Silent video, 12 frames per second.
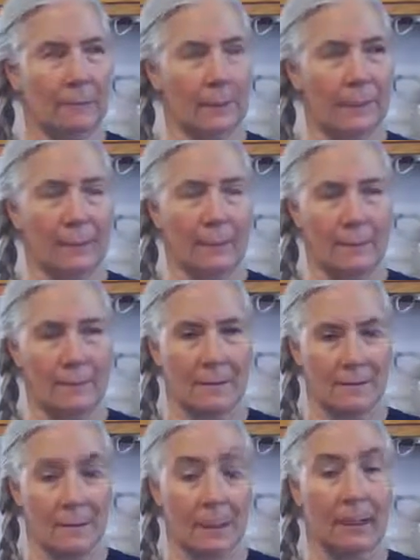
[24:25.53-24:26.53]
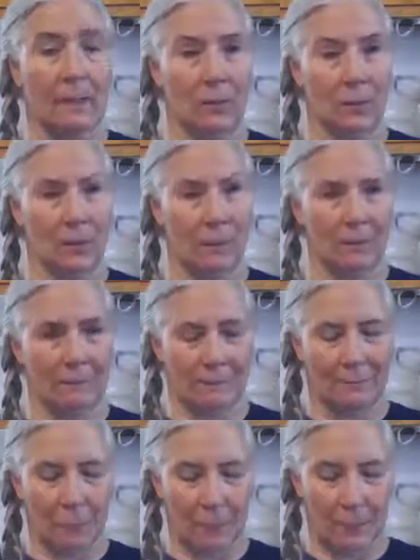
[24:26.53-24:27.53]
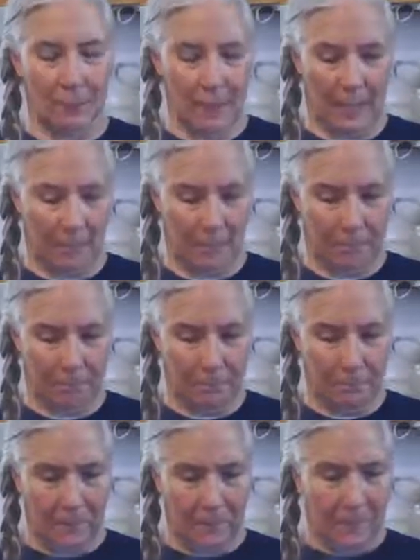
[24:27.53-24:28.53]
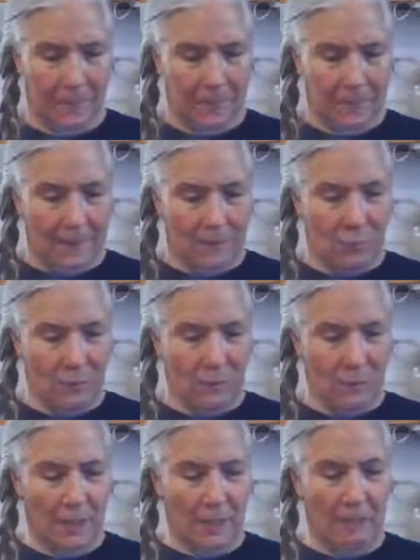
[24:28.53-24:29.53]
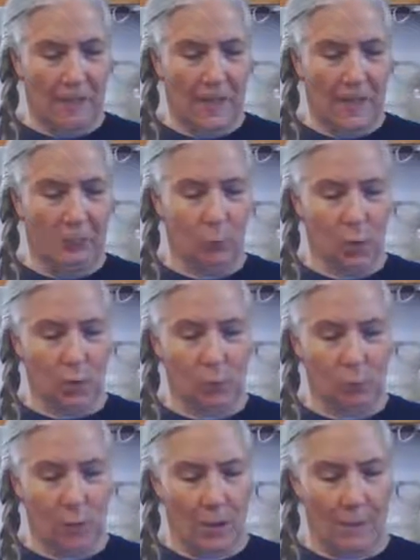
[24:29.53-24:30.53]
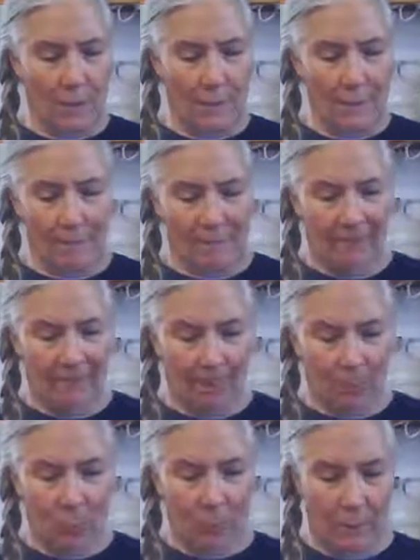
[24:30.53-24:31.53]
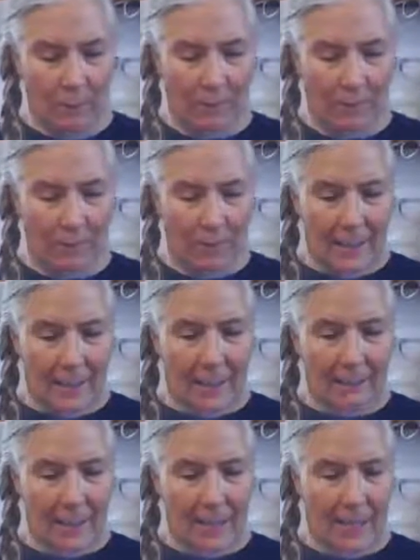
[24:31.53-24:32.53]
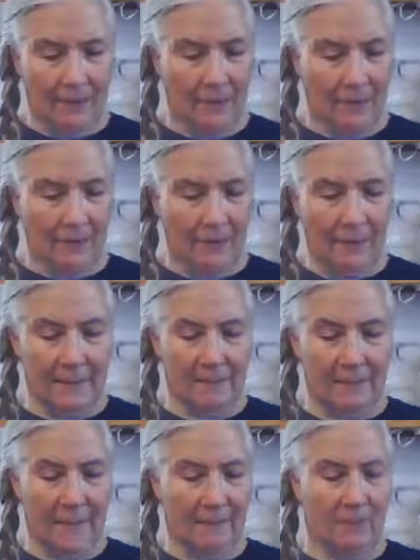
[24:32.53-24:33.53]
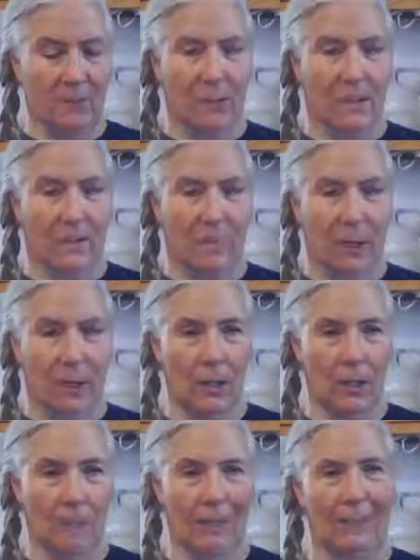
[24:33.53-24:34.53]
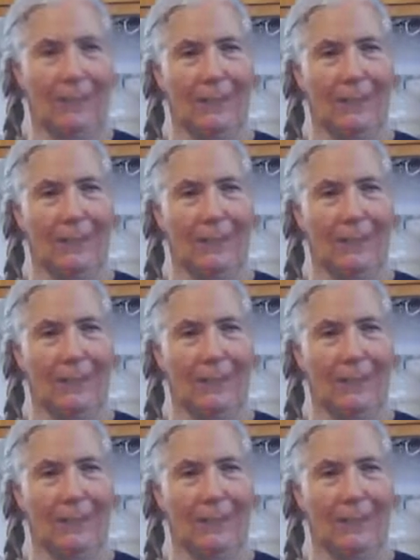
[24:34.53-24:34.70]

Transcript: cousins in Oregon will be mad at me. With 25 Rolls Royces and 50 women, and then have to flee the state for Denmark.